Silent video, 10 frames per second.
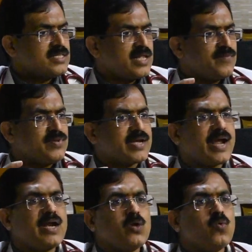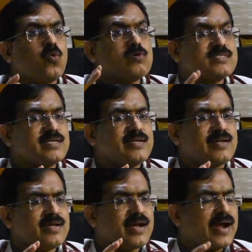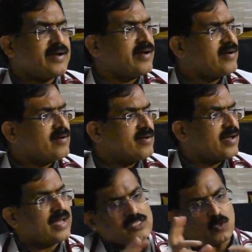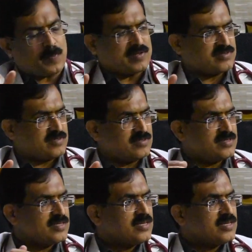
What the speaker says: then we can do OCT guided angioplasty.